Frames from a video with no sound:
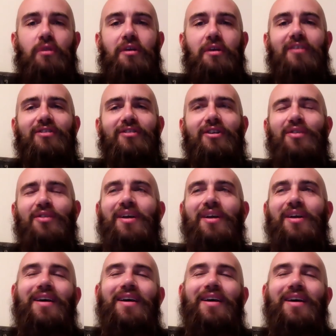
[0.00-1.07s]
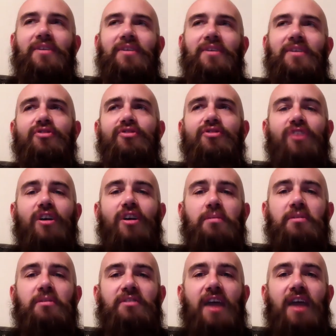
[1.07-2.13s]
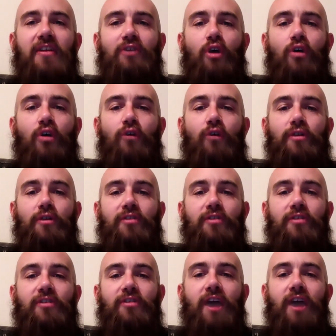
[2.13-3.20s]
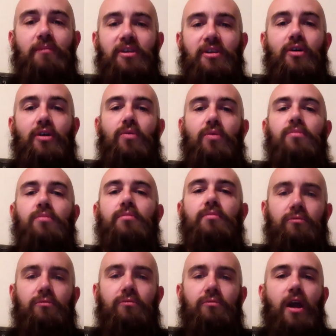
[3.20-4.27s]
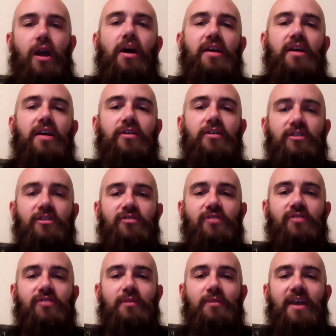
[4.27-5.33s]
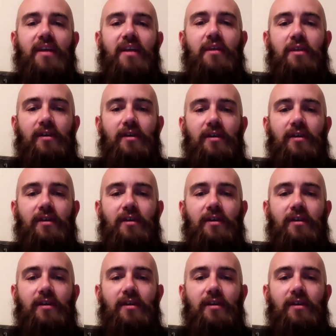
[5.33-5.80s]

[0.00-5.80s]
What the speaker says: So he's never struck me as a guy that's over the top, rah rah yelling and screaming, that kind of thing.